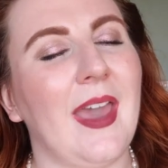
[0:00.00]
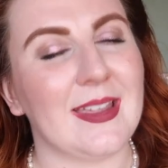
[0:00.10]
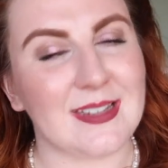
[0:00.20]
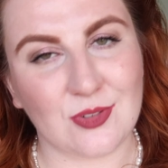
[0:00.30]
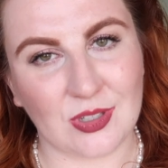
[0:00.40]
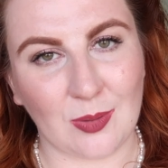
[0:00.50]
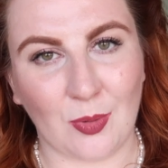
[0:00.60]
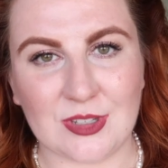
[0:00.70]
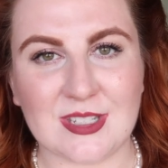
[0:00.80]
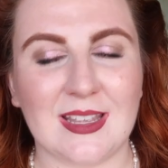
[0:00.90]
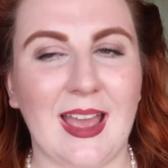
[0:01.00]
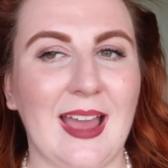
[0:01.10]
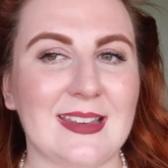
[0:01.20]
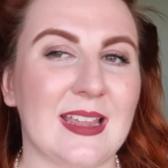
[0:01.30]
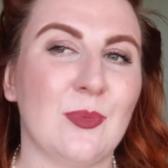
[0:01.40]
I did really want it
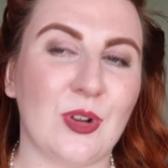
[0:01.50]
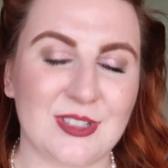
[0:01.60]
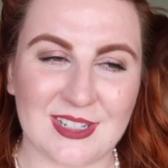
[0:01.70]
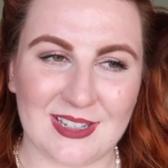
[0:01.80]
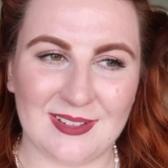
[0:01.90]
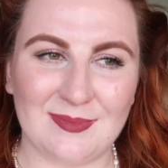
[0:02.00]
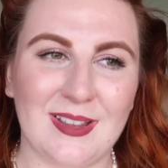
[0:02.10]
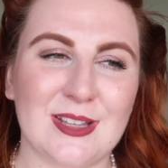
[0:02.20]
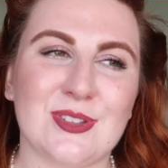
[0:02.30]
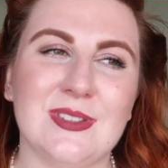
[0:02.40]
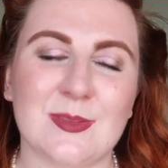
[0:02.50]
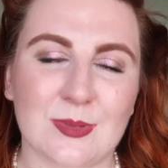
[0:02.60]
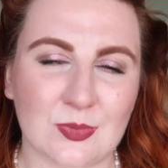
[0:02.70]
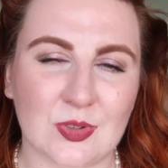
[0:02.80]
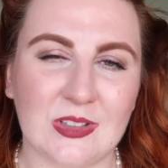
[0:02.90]
and I wanted it as soon as
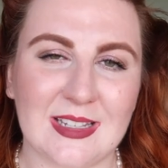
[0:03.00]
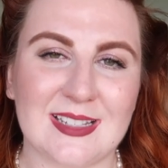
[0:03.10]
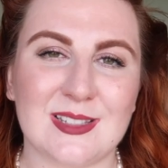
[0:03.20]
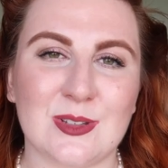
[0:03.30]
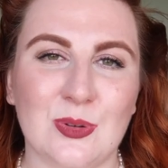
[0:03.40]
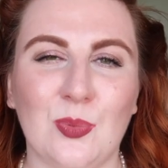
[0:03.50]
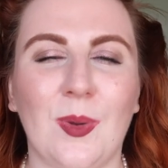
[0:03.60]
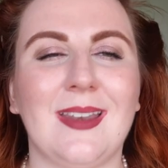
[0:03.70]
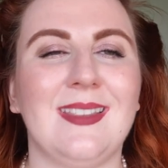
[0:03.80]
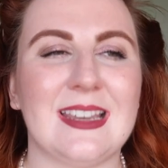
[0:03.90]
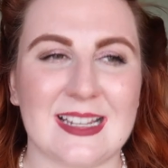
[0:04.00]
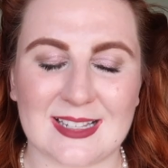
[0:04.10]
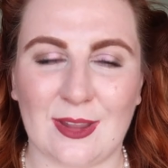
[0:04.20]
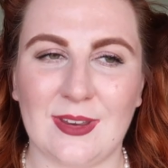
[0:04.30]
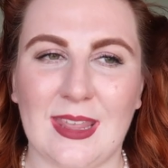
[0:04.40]
it was released. So when the
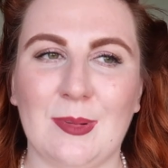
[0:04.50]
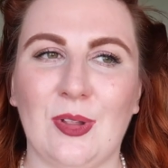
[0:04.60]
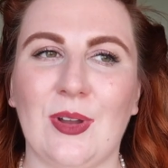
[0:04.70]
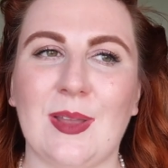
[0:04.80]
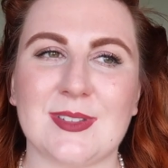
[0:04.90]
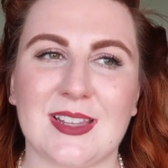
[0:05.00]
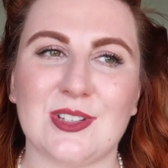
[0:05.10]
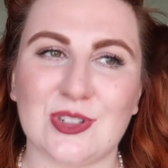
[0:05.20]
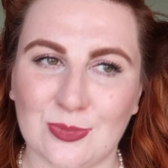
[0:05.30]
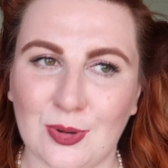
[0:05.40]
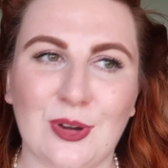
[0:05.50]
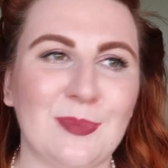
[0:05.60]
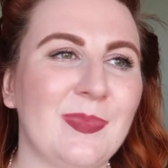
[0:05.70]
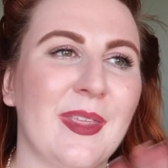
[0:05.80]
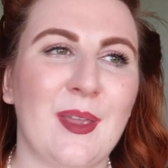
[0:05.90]
discount came along, I was like, do you know
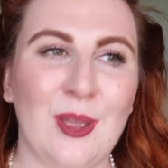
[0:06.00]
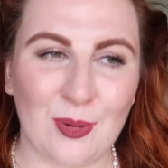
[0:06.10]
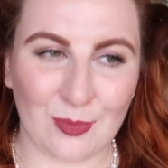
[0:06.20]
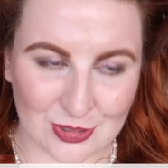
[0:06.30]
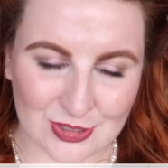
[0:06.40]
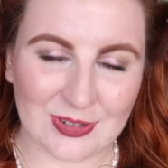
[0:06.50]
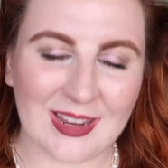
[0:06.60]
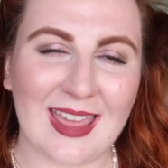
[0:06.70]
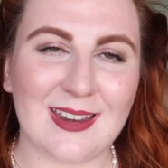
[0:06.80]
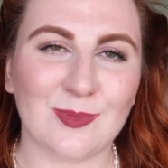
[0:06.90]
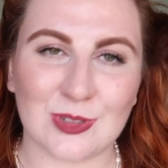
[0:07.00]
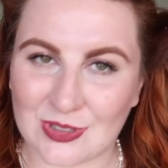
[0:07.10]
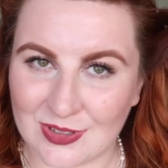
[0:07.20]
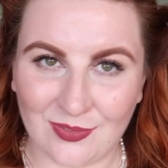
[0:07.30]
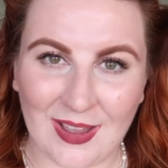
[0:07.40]
what? We're just going to get it, we're
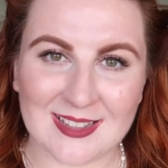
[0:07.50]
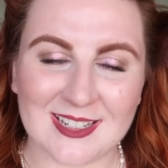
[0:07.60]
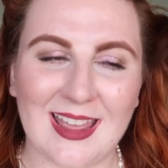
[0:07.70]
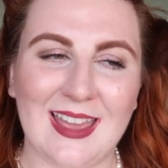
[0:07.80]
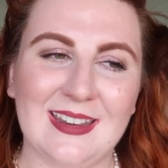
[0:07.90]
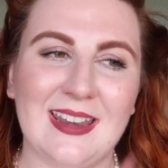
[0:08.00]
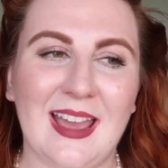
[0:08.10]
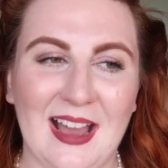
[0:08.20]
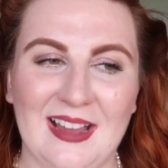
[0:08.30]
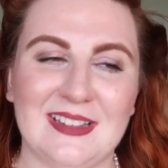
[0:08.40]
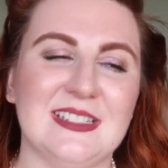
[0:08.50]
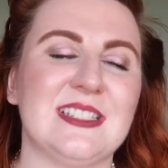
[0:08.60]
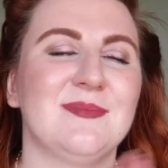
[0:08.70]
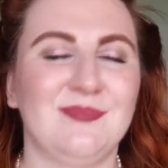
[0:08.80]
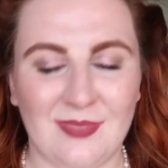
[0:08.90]
just going to factor it in,
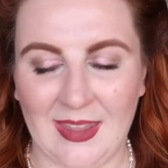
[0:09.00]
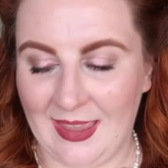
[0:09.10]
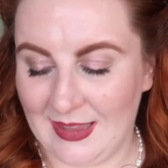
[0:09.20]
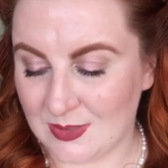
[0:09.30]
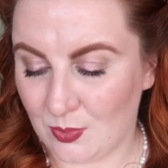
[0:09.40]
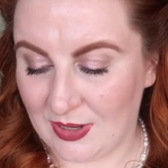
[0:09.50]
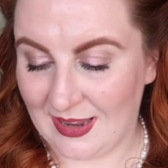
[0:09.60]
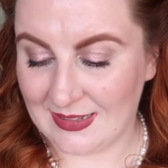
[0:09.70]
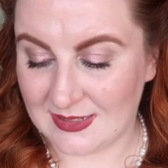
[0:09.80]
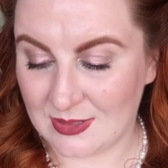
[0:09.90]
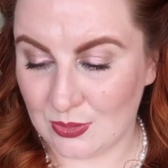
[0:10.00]
and it is what it is.